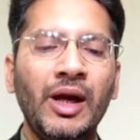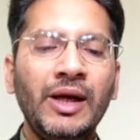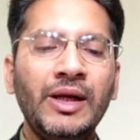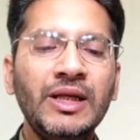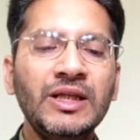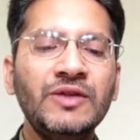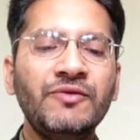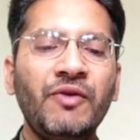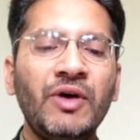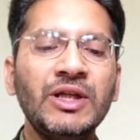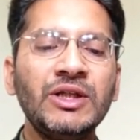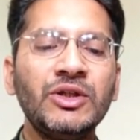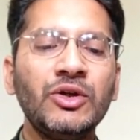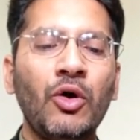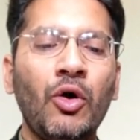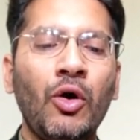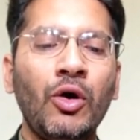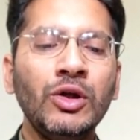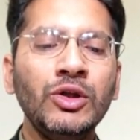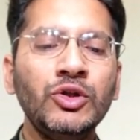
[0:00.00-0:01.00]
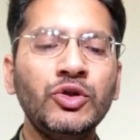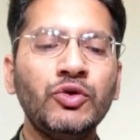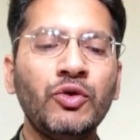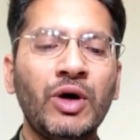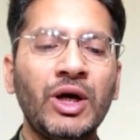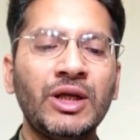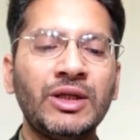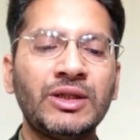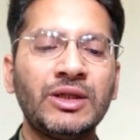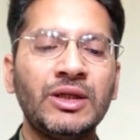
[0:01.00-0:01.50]
It is one's own
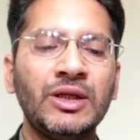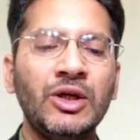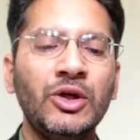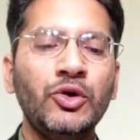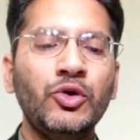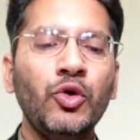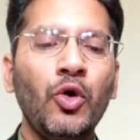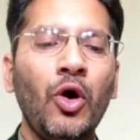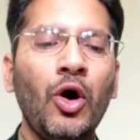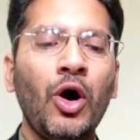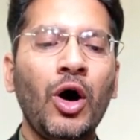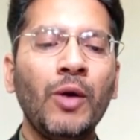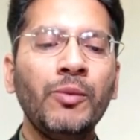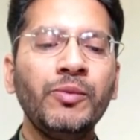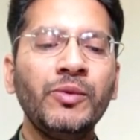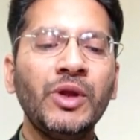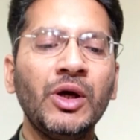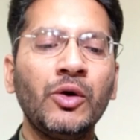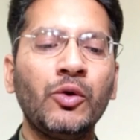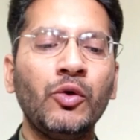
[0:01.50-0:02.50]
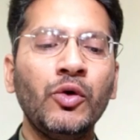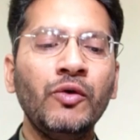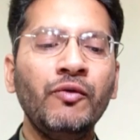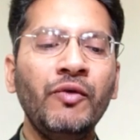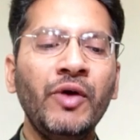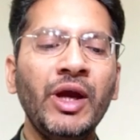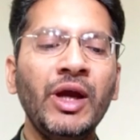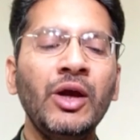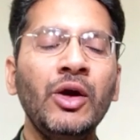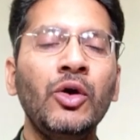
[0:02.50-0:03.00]
choice to opt the good
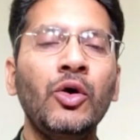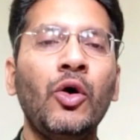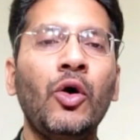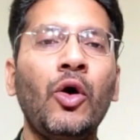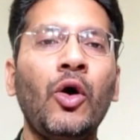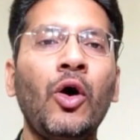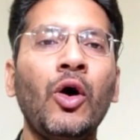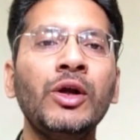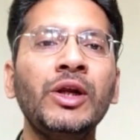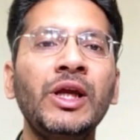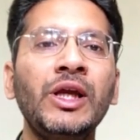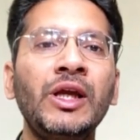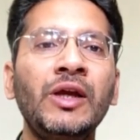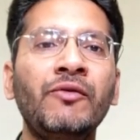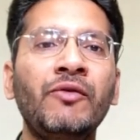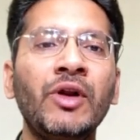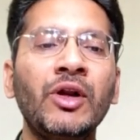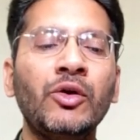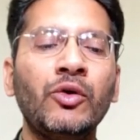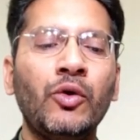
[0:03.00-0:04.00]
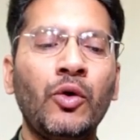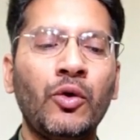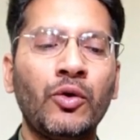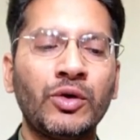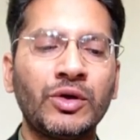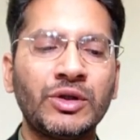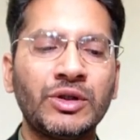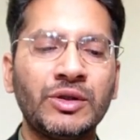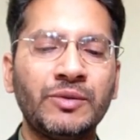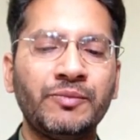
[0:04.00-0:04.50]
way or evil
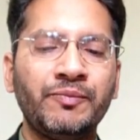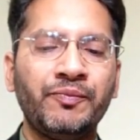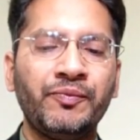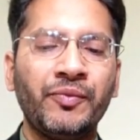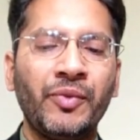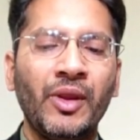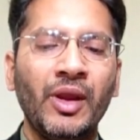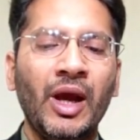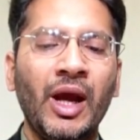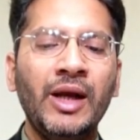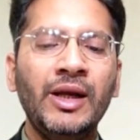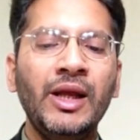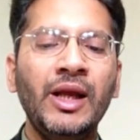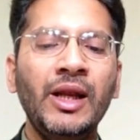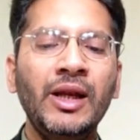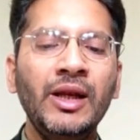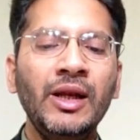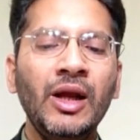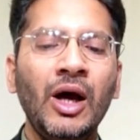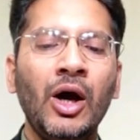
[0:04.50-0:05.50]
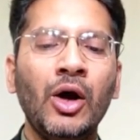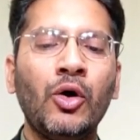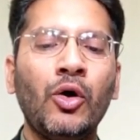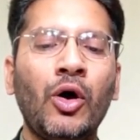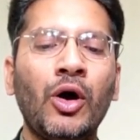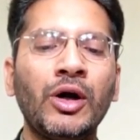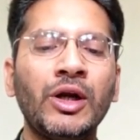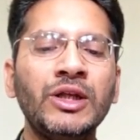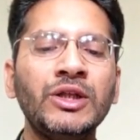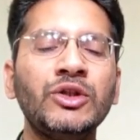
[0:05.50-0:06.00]
course. And in
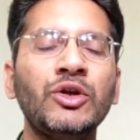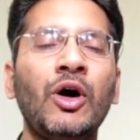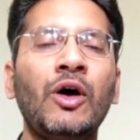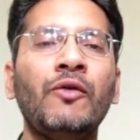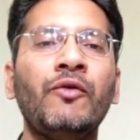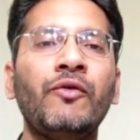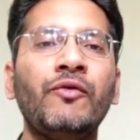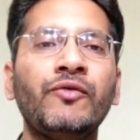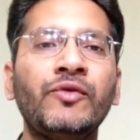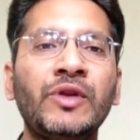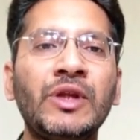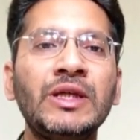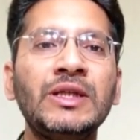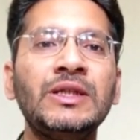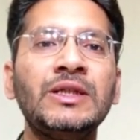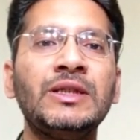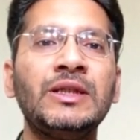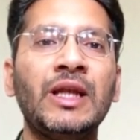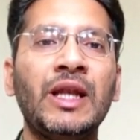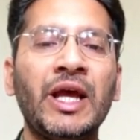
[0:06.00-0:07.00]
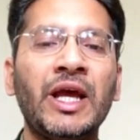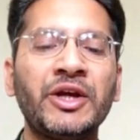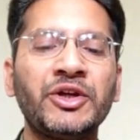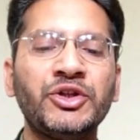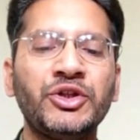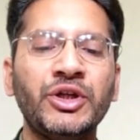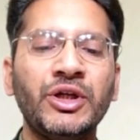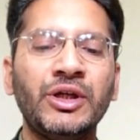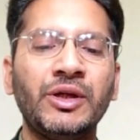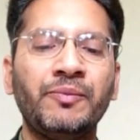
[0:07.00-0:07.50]
accordance of this
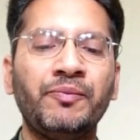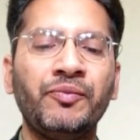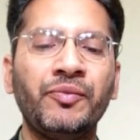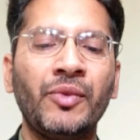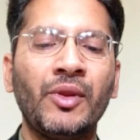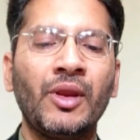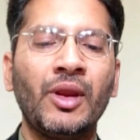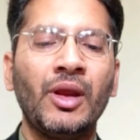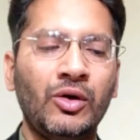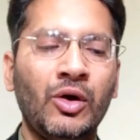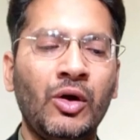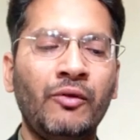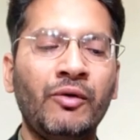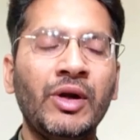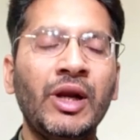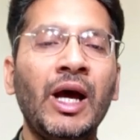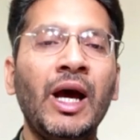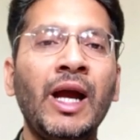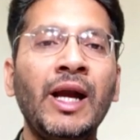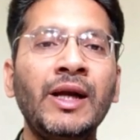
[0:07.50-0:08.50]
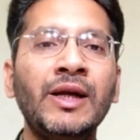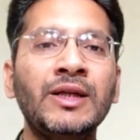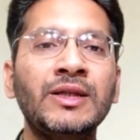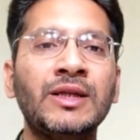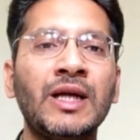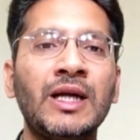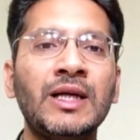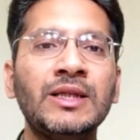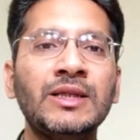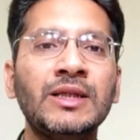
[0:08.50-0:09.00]
selection, our end
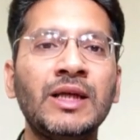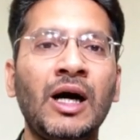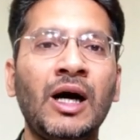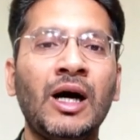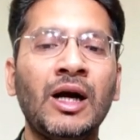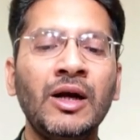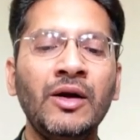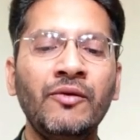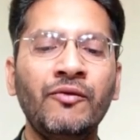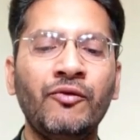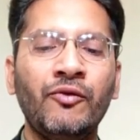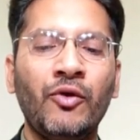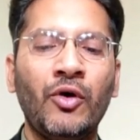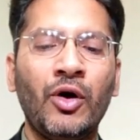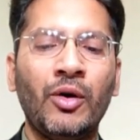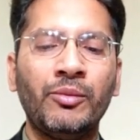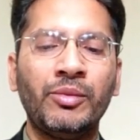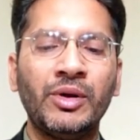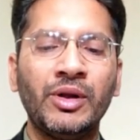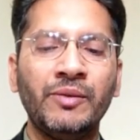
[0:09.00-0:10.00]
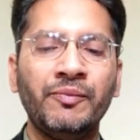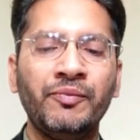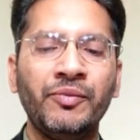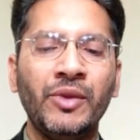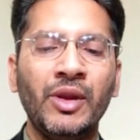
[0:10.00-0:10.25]
results are formed.